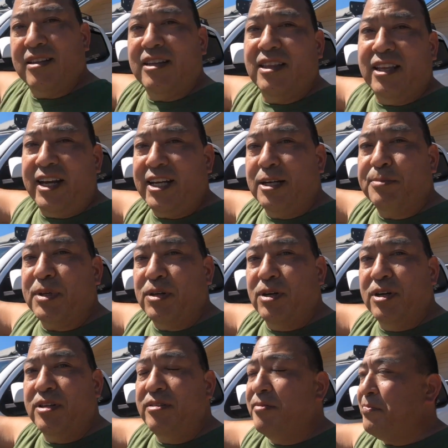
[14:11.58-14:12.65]
lighting up the
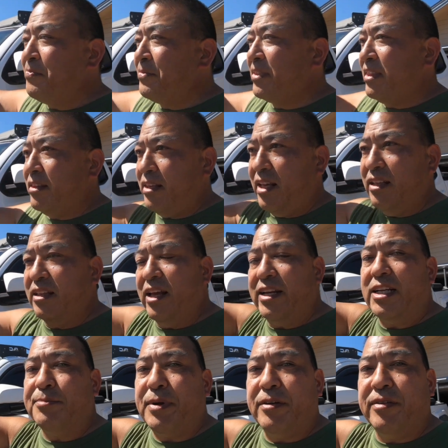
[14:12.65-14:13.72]
hood and lighting
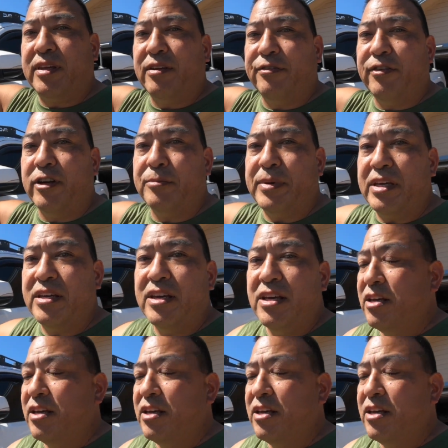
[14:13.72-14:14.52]
up everything in front of me.